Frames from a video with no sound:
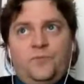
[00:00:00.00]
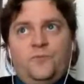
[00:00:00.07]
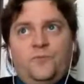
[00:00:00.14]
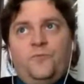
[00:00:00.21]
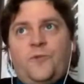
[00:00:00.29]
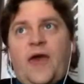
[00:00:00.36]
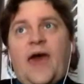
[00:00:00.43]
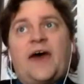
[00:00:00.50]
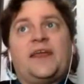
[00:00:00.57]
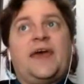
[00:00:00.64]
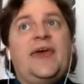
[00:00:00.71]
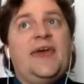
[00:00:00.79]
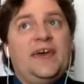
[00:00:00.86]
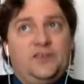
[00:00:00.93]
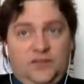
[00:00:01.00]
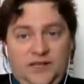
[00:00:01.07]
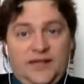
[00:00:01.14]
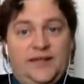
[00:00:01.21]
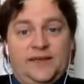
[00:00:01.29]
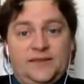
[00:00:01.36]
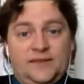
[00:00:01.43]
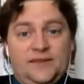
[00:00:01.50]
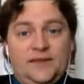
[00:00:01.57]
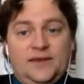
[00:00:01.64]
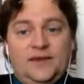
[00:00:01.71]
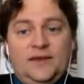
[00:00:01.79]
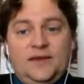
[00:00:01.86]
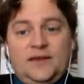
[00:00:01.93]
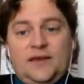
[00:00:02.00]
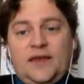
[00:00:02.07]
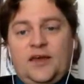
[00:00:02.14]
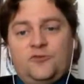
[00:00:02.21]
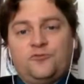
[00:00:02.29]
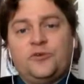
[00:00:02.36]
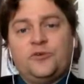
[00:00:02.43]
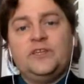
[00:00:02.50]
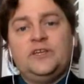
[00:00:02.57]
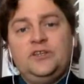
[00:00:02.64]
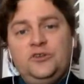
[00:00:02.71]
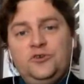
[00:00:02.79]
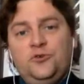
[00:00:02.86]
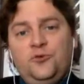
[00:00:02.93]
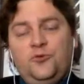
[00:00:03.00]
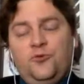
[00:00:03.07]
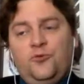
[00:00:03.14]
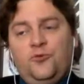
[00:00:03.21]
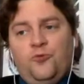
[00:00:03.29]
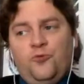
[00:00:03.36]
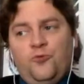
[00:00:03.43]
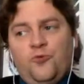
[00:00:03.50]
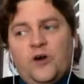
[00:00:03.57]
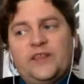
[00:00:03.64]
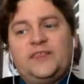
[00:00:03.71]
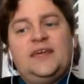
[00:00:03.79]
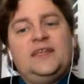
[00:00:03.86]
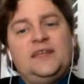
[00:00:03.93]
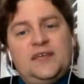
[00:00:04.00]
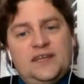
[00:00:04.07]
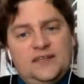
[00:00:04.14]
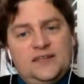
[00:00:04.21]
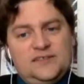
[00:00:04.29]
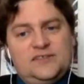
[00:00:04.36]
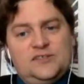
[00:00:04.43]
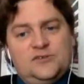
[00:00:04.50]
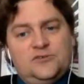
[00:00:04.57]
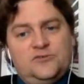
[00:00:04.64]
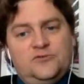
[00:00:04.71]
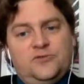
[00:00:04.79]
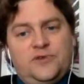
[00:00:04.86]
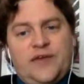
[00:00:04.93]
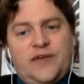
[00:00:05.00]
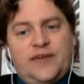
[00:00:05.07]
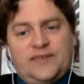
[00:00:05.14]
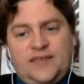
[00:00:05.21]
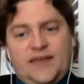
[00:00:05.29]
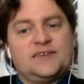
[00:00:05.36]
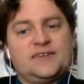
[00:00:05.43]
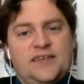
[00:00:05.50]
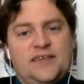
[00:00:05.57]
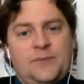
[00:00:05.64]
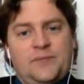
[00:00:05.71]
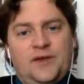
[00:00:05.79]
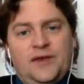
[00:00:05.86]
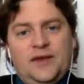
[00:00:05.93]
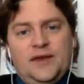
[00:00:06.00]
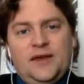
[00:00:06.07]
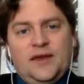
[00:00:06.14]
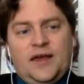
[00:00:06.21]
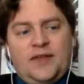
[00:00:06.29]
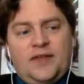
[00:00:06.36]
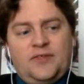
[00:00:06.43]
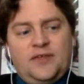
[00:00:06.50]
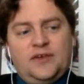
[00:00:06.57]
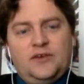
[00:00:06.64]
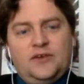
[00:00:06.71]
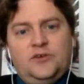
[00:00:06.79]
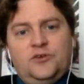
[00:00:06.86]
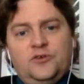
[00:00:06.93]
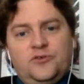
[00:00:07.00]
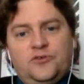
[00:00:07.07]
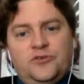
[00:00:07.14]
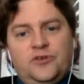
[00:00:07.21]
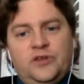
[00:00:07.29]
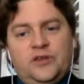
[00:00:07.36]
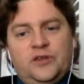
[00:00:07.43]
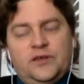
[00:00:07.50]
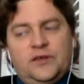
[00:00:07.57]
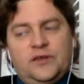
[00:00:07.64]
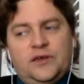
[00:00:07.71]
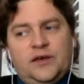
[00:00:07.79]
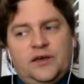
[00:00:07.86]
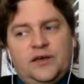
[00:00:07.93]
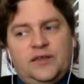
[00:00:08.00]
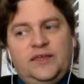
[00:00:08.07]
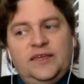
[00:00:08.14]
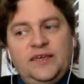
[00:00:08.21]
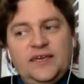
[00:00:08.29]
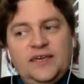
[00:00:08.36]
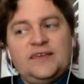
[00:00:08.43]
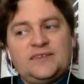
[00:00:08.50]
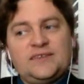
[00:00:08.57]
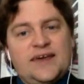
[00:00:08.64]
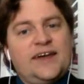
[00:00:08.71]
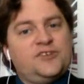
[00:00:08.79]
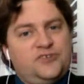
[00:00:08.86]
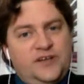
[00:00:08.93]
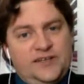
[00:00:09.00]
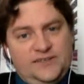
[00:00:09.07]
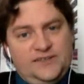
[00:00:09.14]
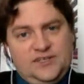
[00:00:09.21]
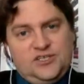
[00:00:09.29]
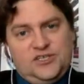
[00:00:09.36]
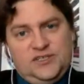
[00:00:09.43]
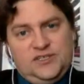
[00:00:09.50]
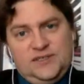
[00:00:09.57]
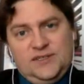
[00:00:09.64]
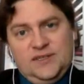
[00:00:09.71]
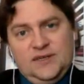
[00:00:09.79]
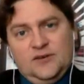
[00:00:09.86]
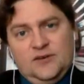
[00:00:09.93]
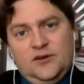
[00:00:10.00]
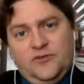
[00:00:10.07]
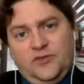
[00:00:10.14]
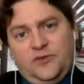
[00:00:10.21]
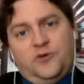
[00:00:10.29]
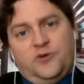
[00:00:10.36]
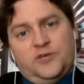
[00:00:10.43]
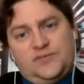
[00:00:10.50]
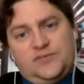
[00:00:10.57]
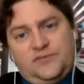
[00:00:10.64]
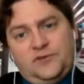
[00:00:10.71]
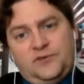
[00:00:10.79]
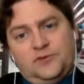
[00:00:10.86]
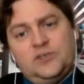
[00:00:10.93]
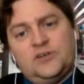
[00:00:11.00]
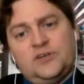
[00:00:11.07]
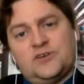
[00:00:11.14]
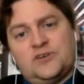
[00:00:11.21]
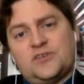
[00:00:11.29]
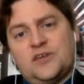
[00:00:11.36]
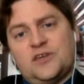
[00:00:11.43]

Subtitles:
had a handle on it and really knew what they needed to do as a next step, I think you could ease that transition over the course of a few years.